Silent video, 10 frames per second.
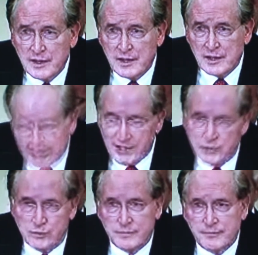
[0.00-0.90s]

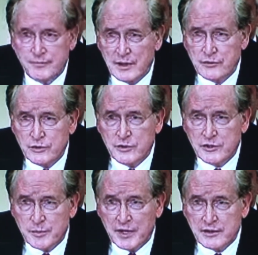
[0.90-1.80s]
Value of
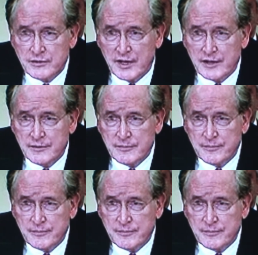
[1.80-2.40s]
human spaceflight.